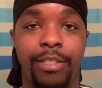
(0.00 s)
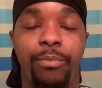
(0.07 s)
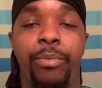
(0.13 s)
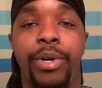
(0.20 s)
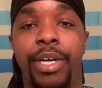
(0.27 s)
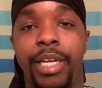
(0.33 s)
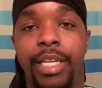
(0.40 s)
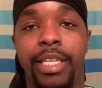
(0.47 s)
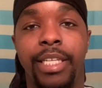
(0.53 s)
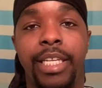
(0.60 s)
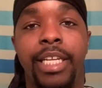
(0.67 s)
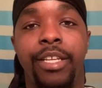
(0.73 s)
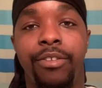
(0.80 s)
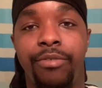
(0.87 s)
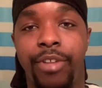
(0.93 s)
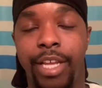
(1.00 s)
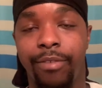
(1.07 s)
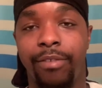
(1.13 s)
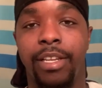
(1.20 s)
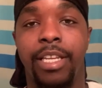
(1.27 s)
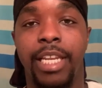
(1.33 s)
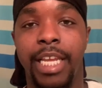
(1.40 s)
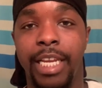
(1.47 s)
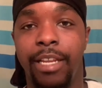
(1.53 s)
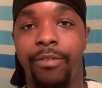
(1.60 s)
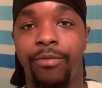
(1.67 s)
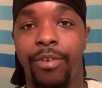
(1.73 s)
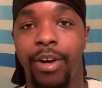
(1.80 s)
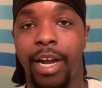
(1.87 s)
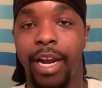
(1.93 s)
but you definitely need it
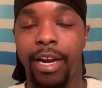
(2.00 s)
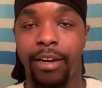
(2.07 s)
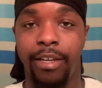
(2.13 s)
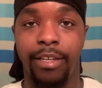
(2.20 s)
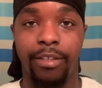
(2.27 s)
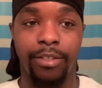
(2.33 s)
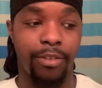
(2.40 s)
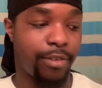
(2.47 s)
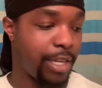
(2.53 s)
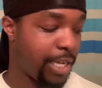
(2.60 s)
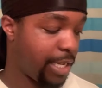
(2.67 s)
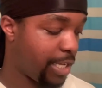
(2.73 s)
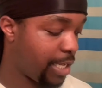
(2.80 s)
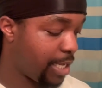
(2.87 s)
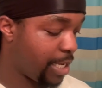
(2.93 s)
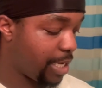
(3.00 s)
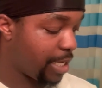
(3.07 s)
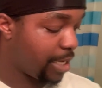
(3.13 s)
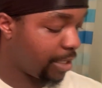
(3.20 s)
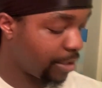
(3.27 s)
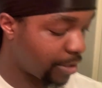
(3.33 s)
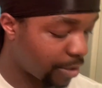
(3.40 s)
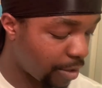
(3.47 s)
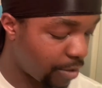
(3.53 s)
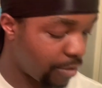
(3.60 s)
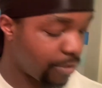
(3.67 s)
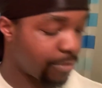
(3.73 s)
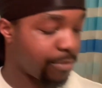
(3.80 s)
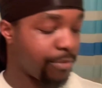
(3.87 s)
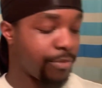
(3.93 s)
for hair health, okay? So
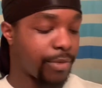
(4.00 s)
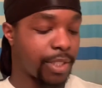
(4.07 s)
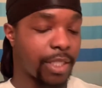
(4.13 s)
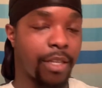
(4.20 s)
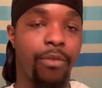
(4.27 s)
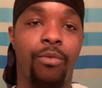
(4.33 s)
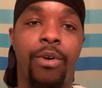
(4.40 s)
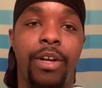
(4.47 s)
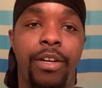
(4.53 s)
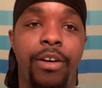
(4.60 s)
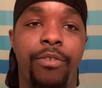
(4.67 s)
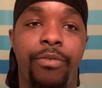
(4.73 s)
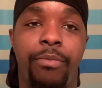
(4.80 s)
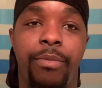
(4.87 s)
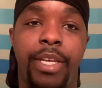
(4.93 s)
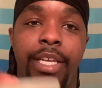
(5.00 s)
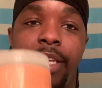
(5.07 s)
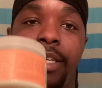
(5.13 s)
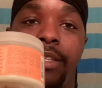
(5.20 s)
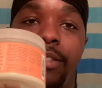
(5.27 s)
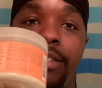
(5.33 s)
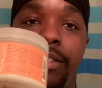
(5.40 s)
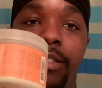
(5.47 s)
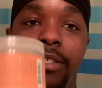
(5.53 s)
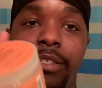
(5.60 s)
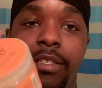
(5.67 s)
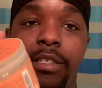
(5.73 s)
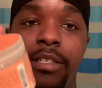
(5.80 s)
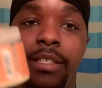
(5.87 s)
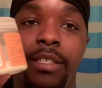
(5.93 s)
one of them is
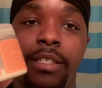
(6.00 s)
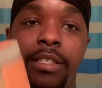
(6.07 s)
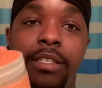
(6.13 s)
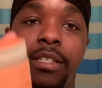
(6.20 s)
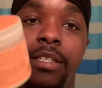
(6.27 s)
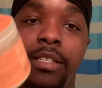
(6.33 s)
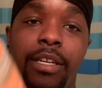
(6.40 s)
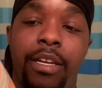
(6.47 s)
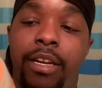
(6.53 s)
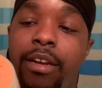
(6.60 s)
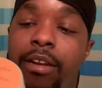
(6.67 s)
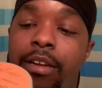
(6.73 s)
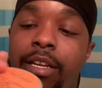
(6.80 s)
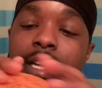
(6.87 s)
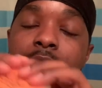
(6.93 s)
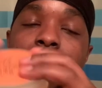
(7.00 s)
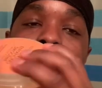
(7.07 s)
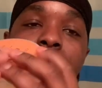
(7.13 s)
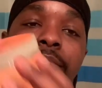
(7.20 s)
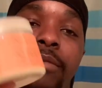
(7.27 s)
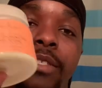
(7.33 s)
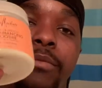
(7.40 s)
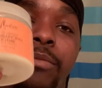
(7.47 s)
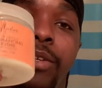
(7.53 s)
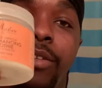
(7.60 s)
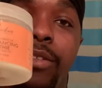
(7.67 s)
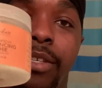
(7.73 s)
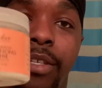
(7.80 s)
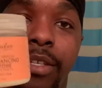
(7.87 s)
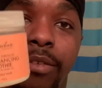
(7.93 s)
the curl enhancement
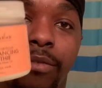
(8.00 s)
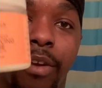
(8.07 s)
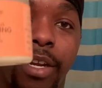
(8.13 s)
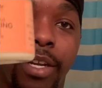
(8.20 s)
smoothie right